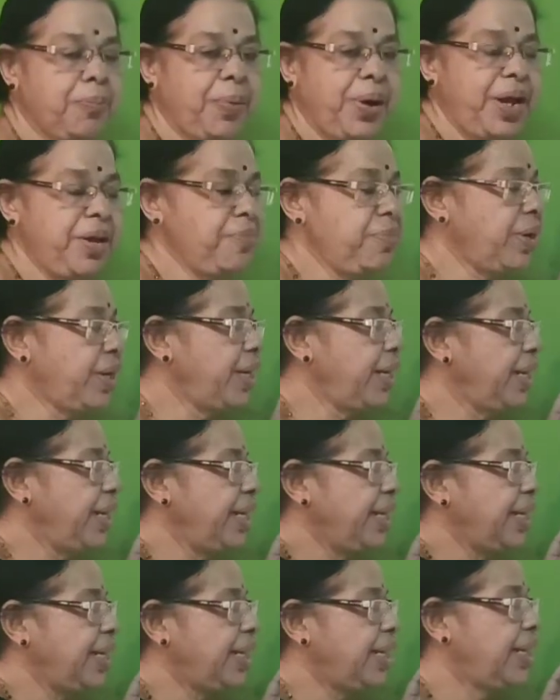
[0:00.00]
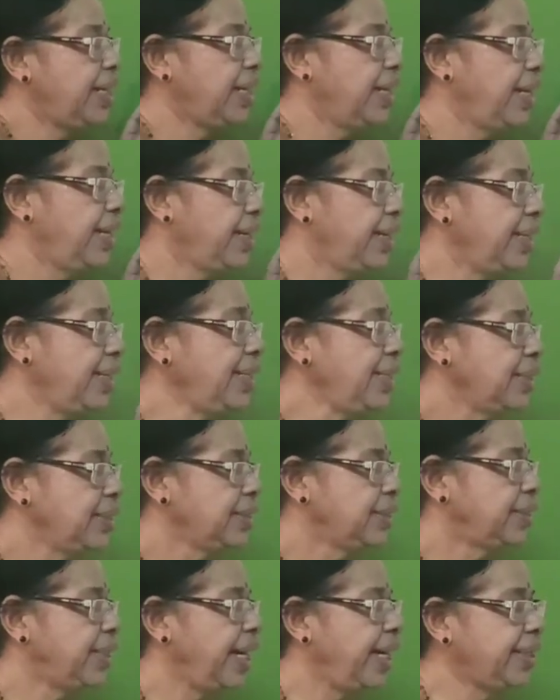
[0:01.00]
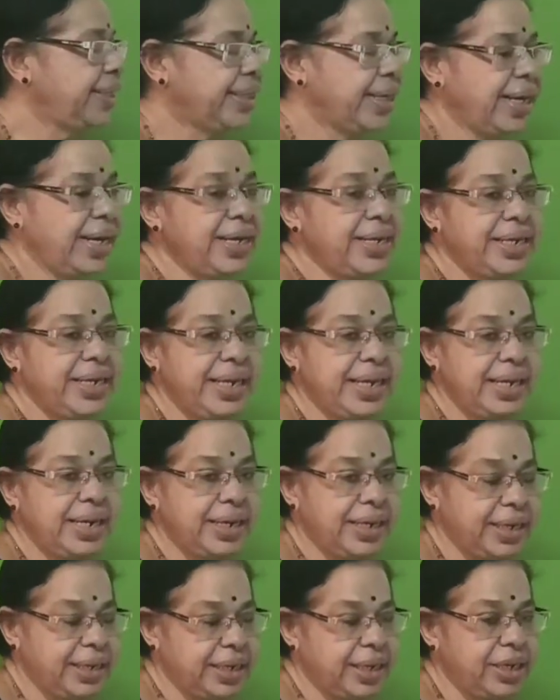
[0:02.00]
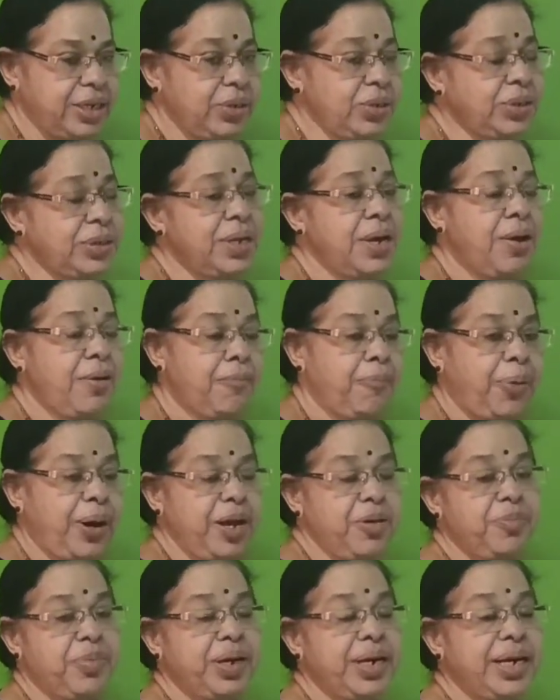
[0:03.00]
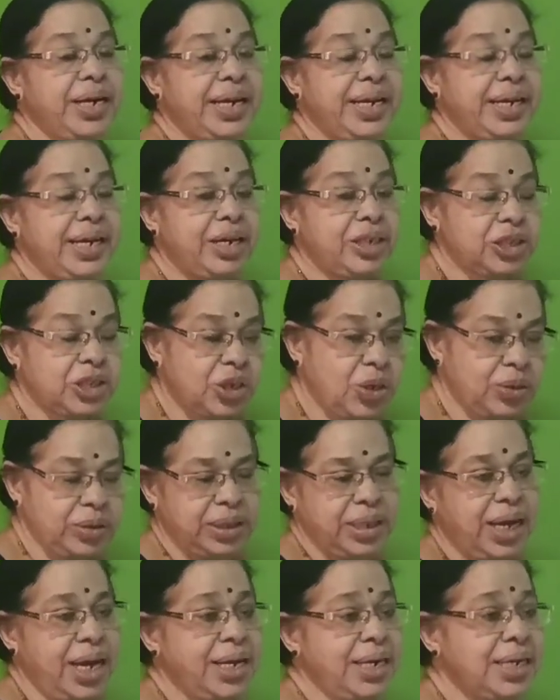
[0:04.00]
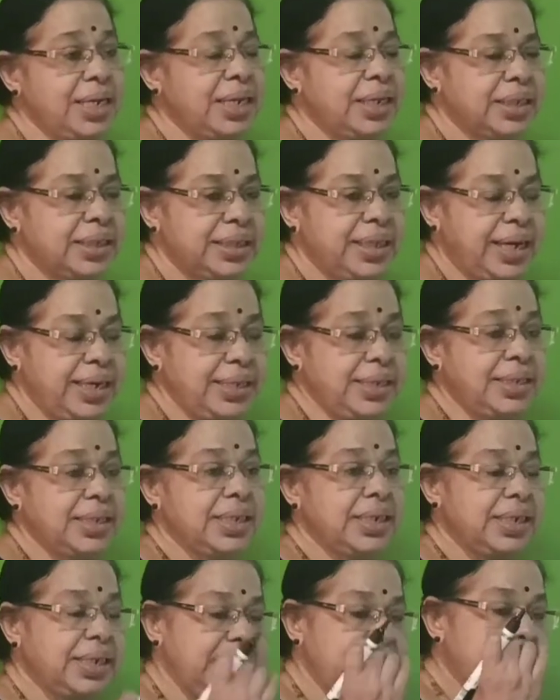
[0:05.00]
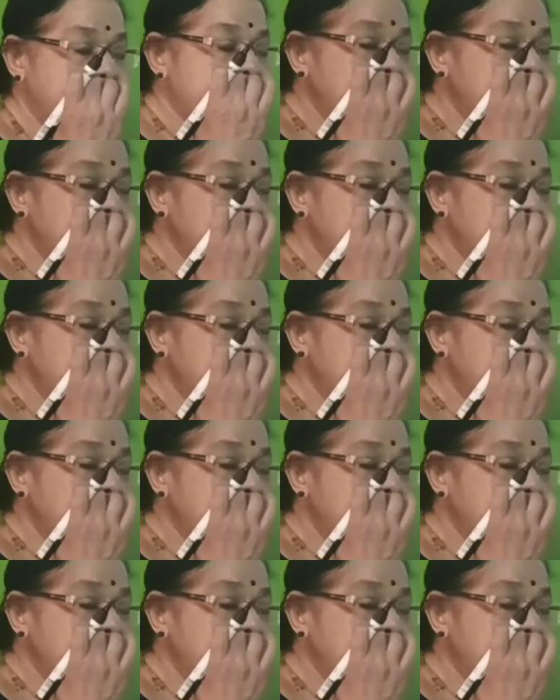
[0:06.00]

Primary dealer and satellite dealer introduced. Primary dealer show that is it